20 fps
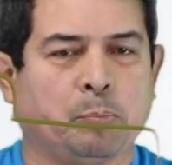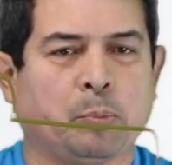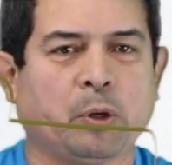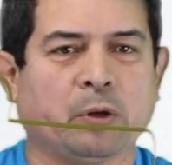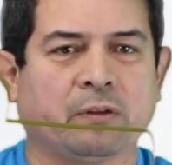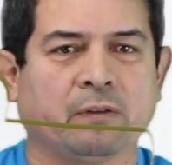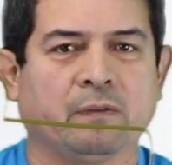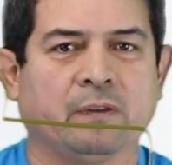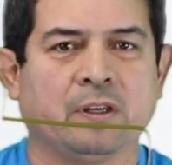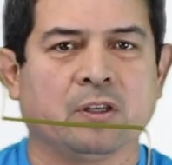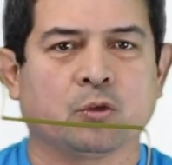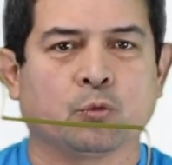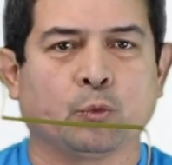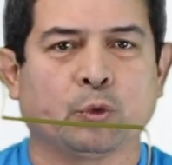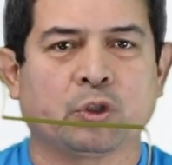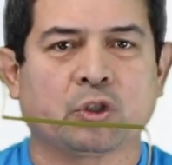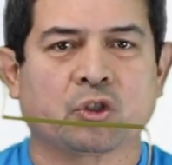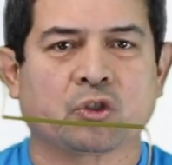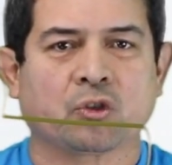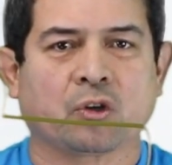Both of these
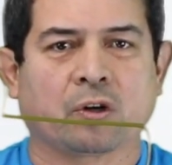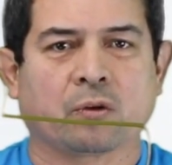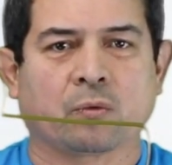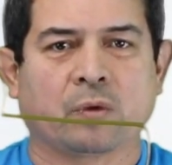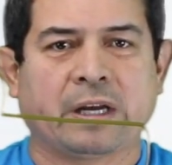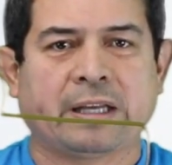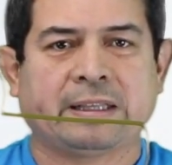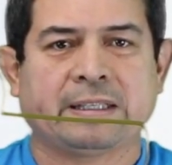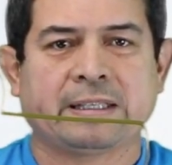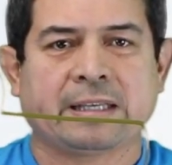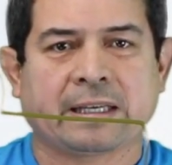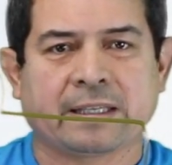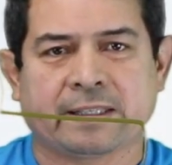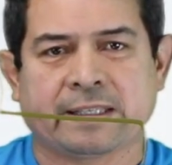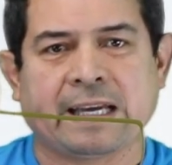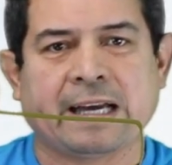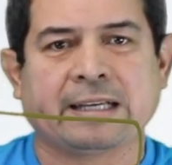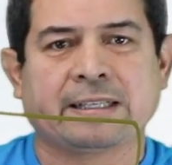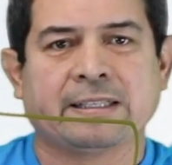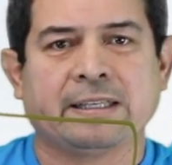would start at the
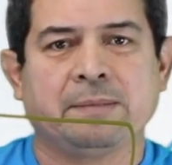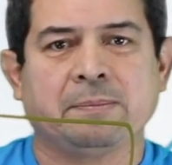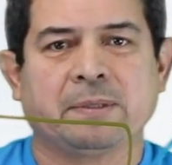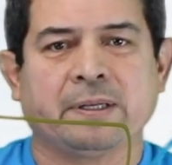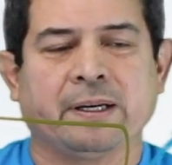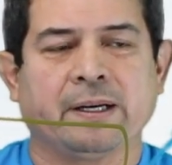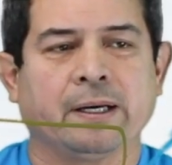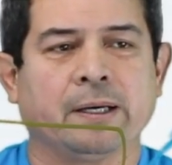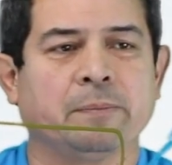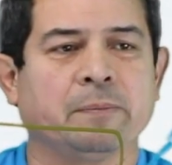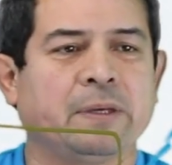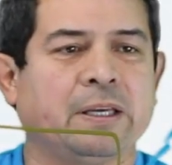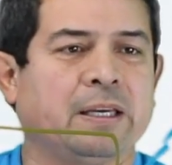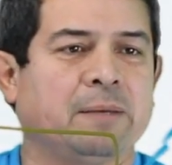exact same time,